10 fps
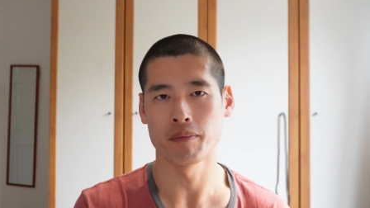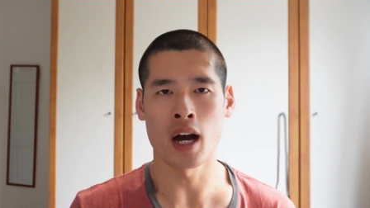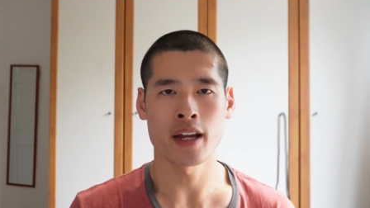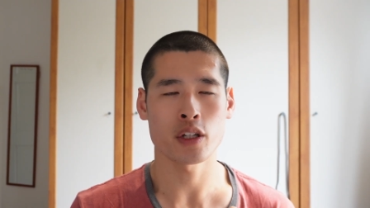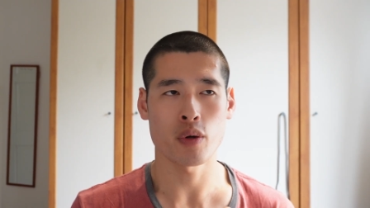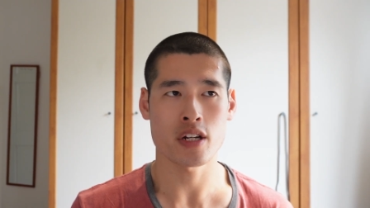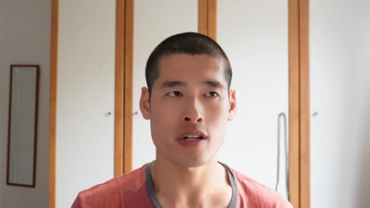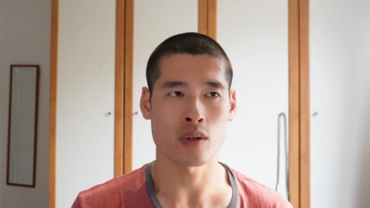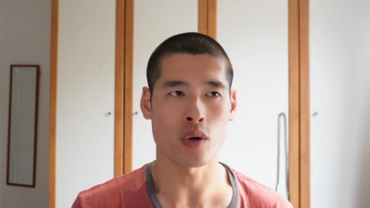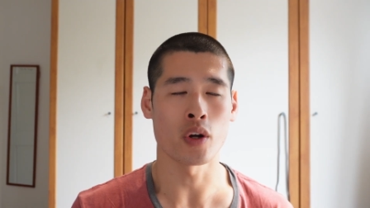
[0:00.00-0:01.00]
I had a
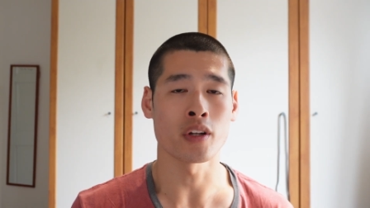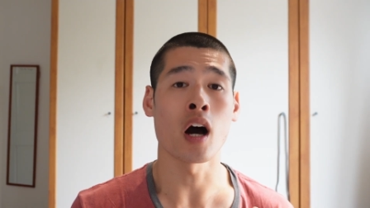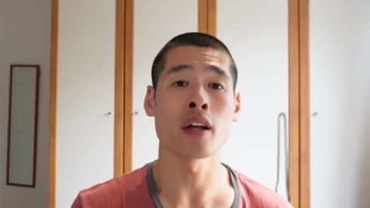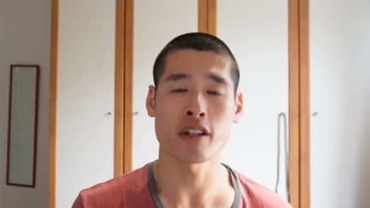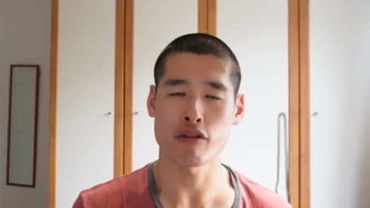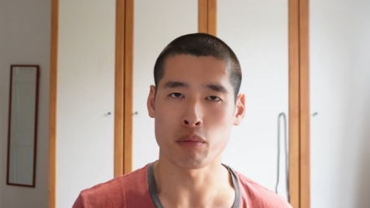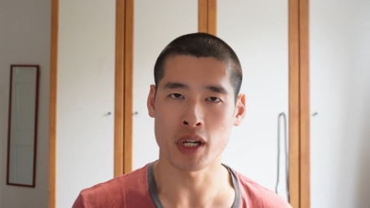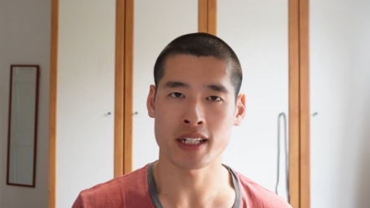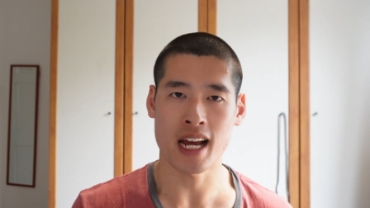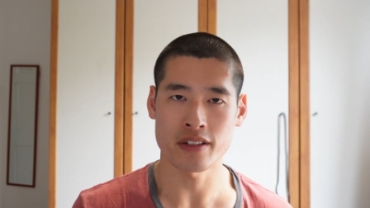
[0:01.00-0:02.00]
question on arterial
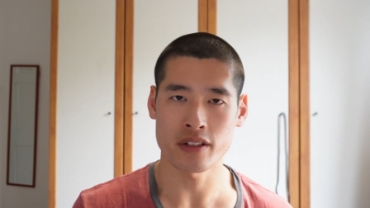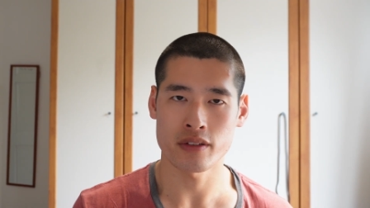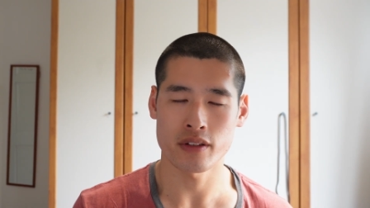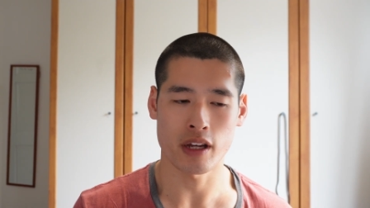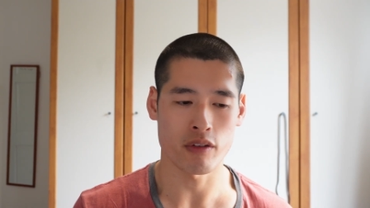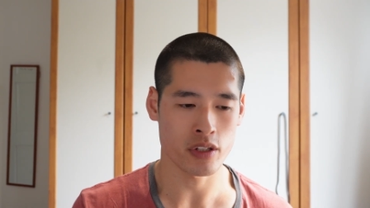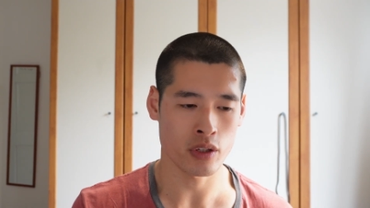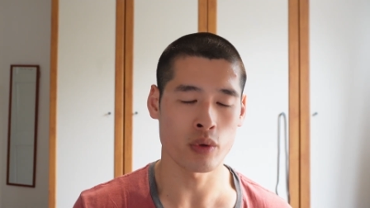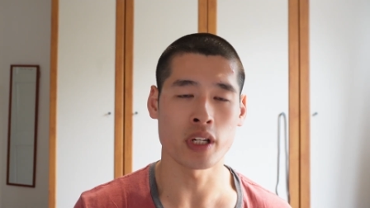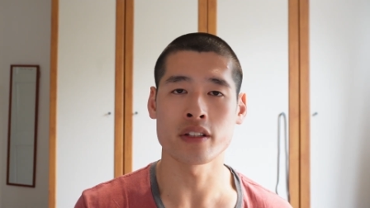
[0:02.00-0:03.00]
blood gases. There is
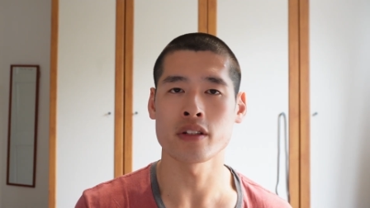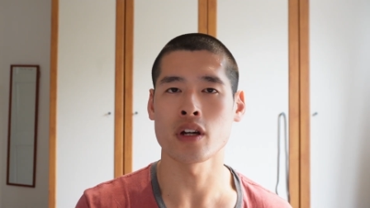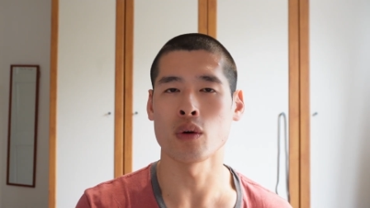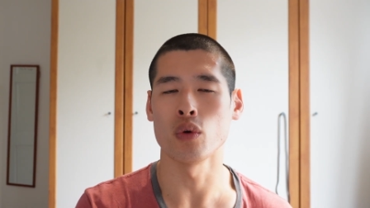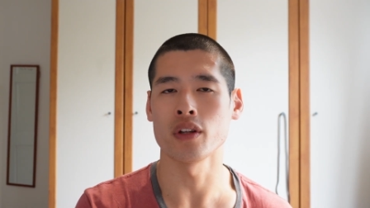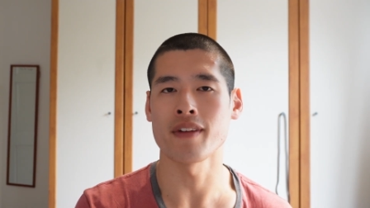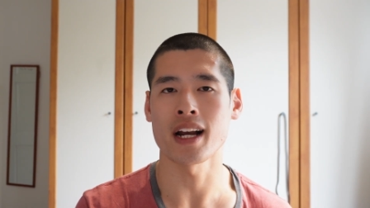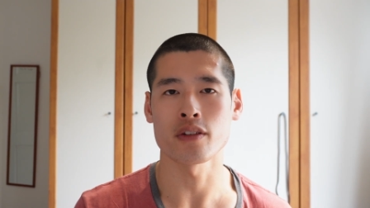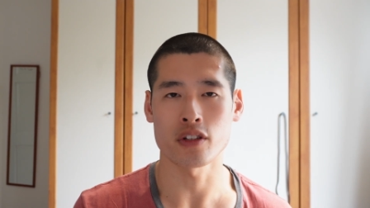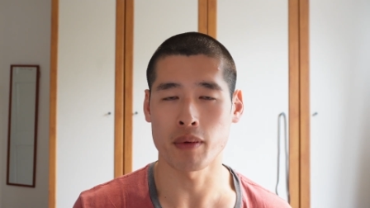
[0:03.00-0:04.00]
no need to know all the
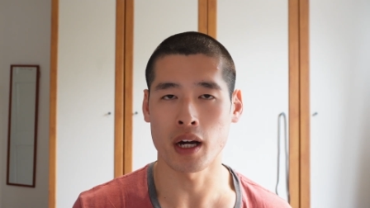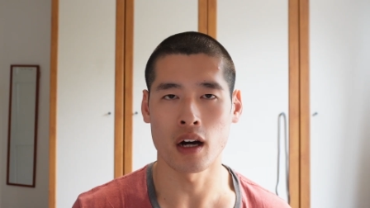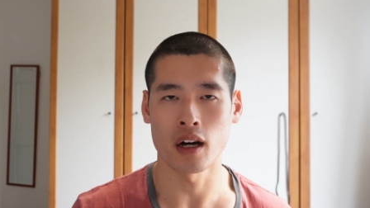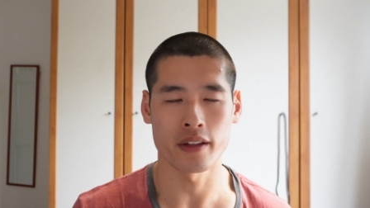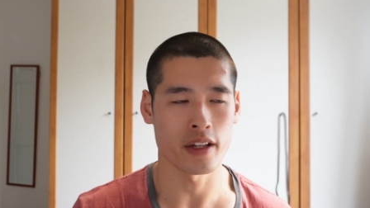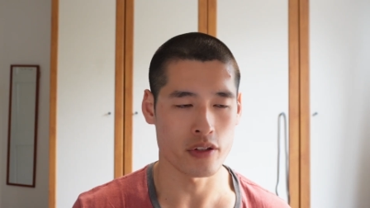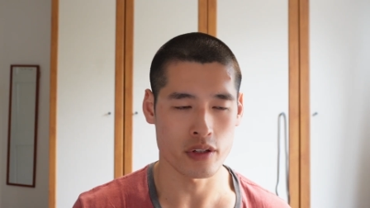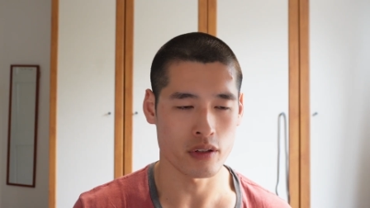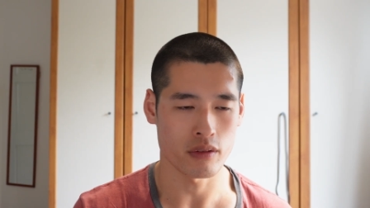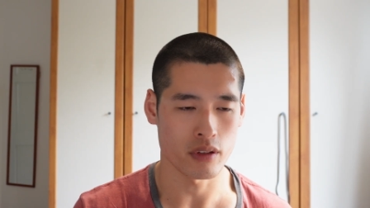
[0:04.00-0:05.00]
values off by heart. It's
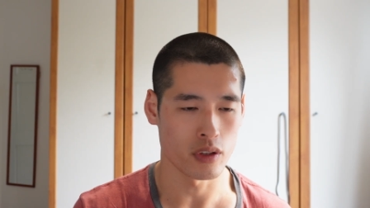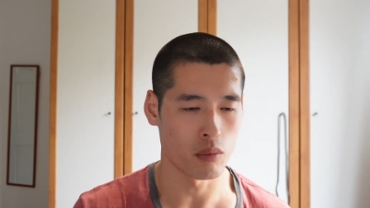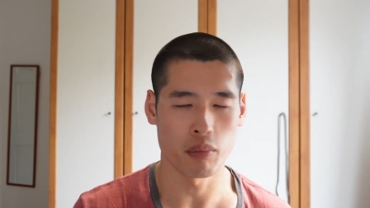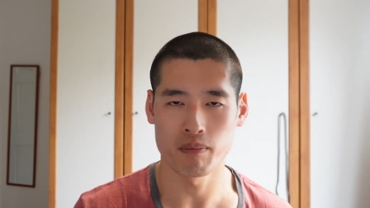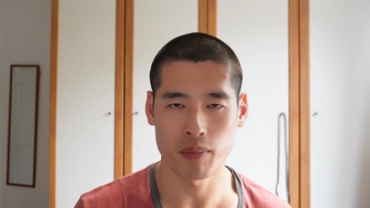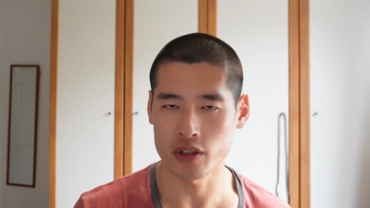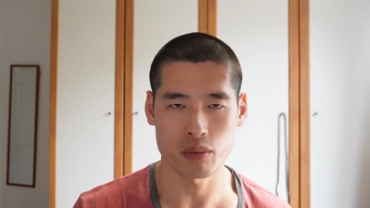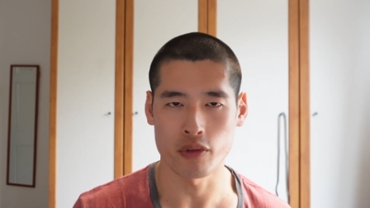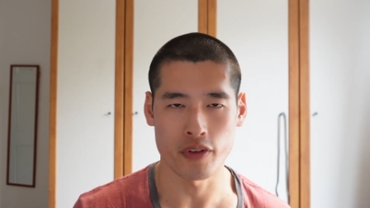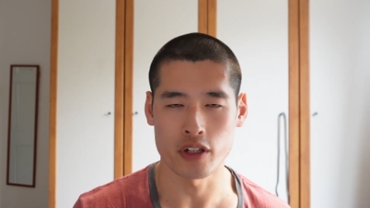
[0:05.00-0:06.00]
just not
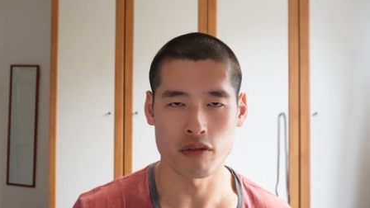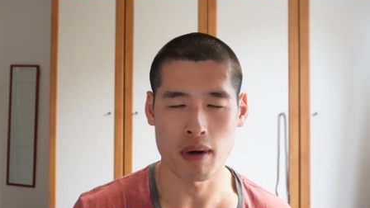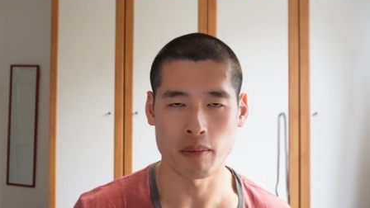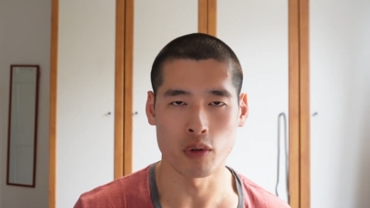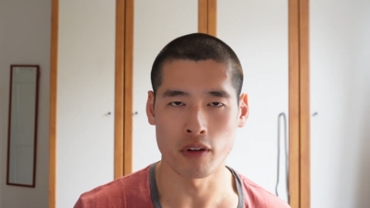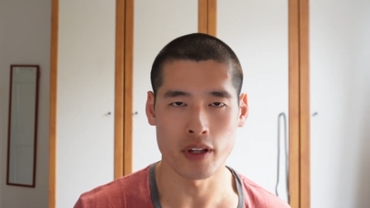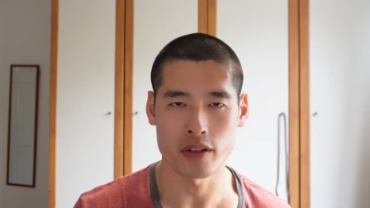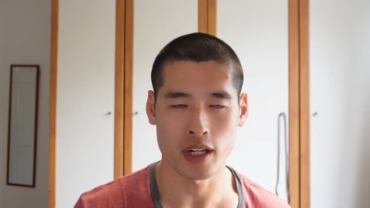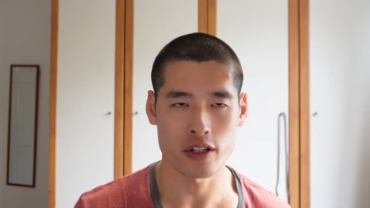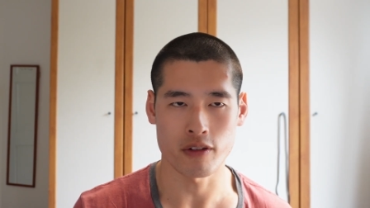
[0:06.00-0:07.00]
possible for you to remember all of those
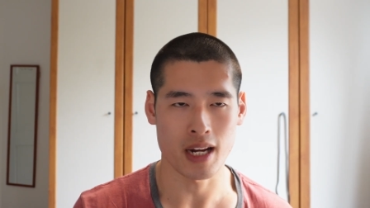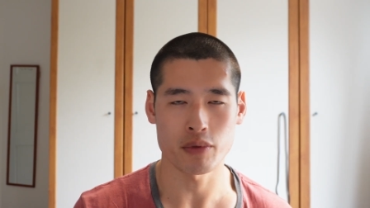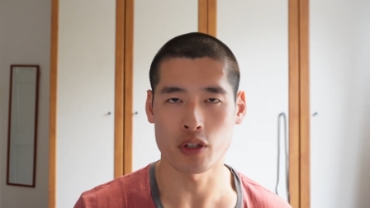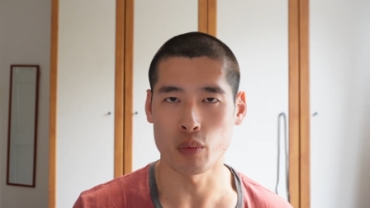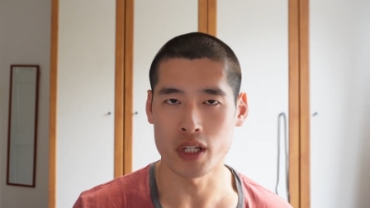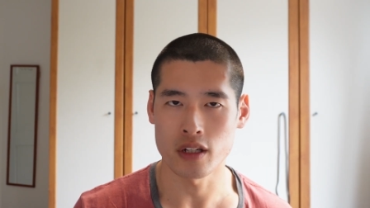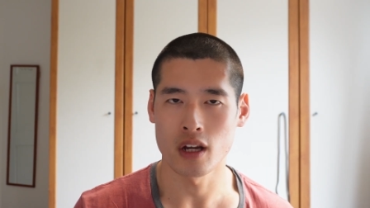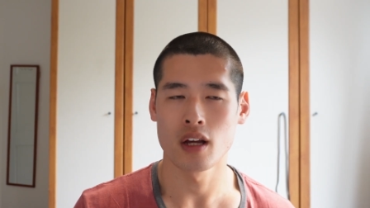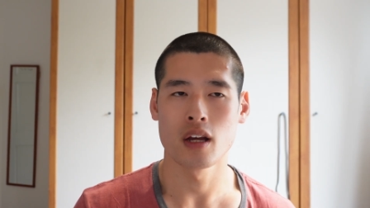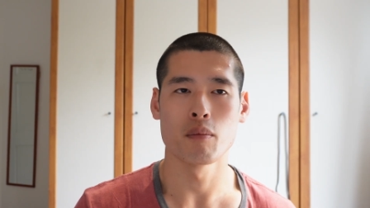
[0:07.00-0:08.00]
unless you're an absolute whiz.
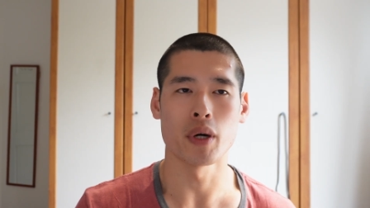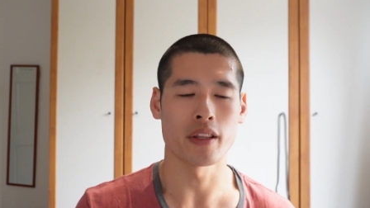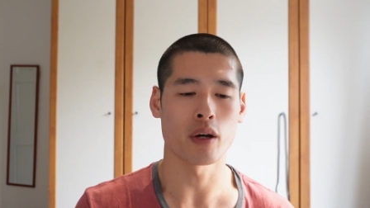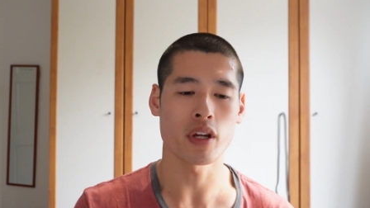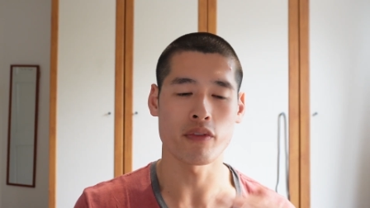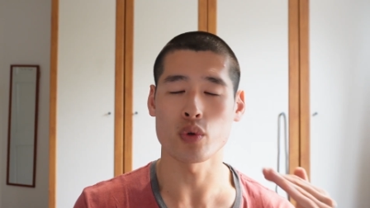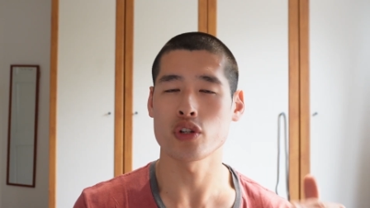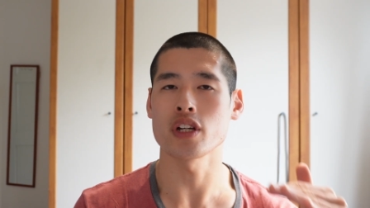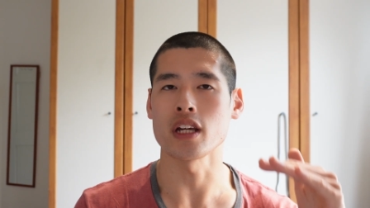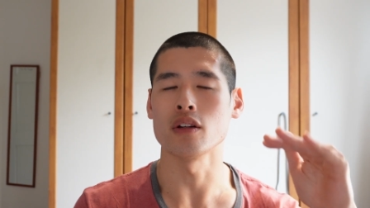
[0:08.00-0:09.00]
But they'll give you a
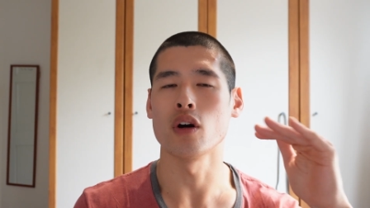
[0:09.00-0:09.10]
sheet